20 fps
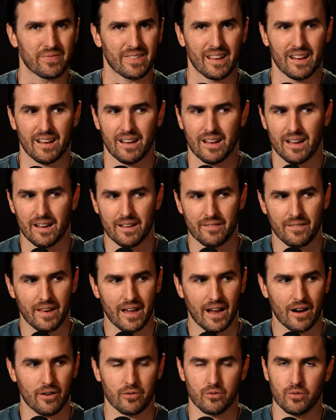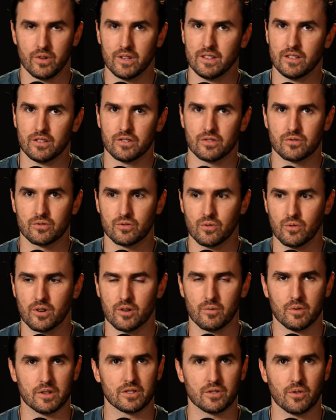I'm not really
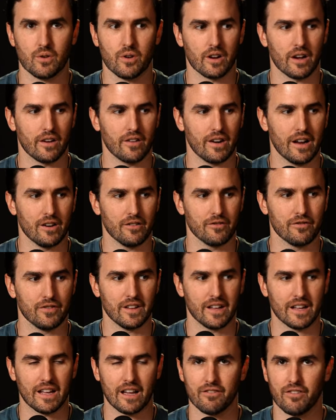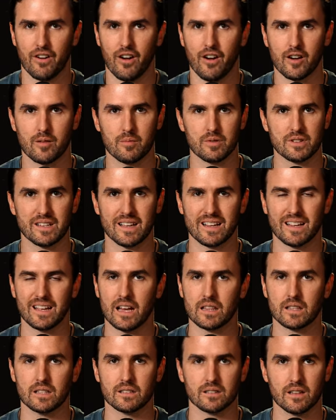sure what's going on. I don't feel like I've 100%
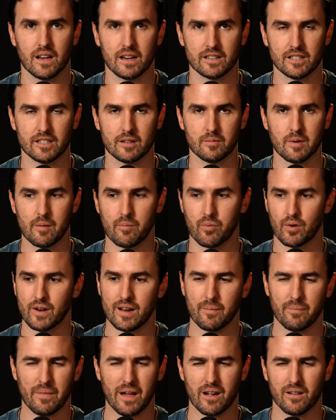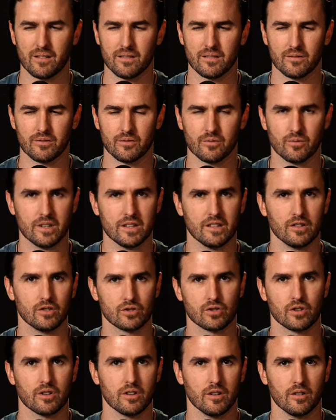got this locked into my brain. I'm not really
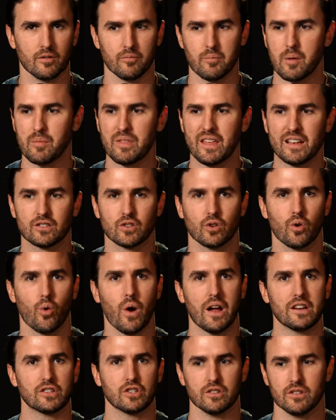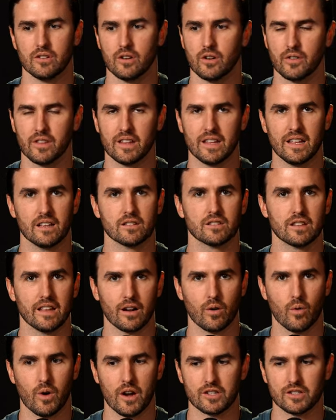sure. Maybe that's a question. You don't know the answer to
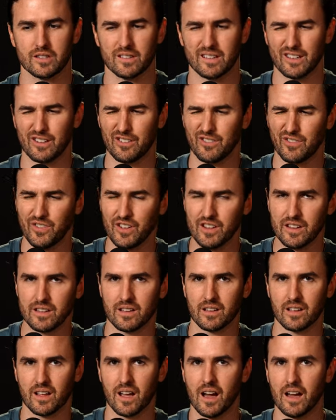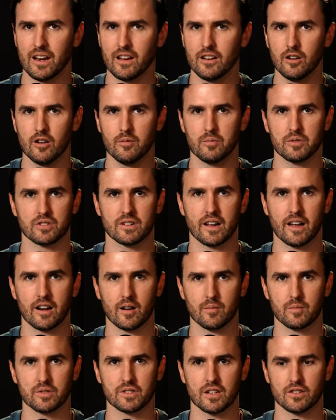that question. Like, you feel like you kind of know it, but you're not
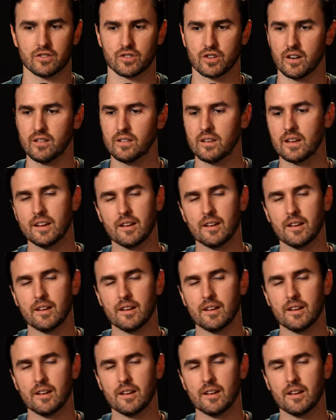100% sure.